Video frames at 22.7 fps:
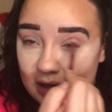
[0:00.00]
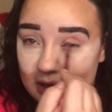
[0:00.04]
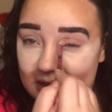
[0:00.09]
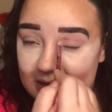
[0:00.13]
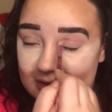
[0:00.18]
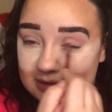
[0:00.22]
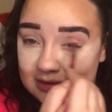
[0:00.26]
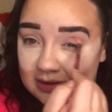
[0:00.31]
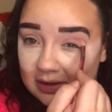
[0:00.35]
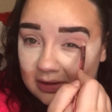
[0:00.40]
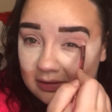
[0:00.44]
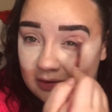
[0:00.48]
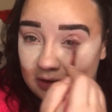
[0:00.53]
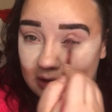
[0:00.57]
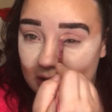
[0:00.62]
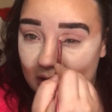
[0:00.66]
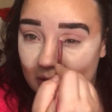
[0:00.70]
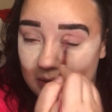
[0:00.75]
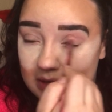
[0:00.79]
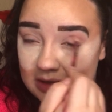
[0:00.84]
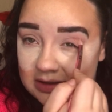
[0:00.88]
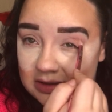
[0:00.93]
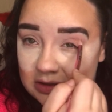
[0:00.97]
so the
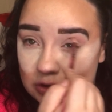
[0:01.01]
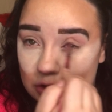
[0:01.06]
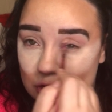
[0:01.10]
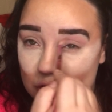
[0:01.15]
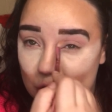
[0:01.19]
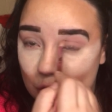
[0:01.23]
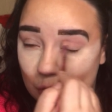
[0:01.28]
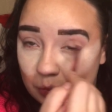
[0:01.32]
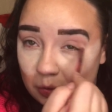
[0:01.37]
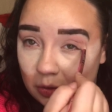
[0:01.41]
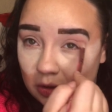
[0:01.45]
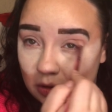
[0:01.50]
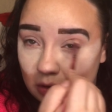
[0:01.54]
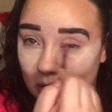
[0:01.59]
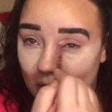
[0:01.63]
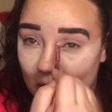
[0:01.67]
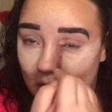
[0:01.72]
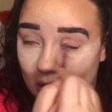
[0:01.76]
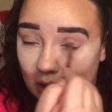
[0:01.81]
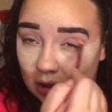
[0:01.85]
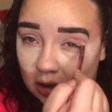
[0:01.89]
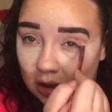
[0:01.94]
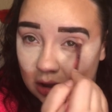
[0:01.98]
video isn't super
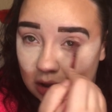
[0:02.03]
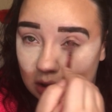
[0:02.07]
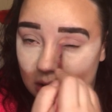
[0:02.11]
long.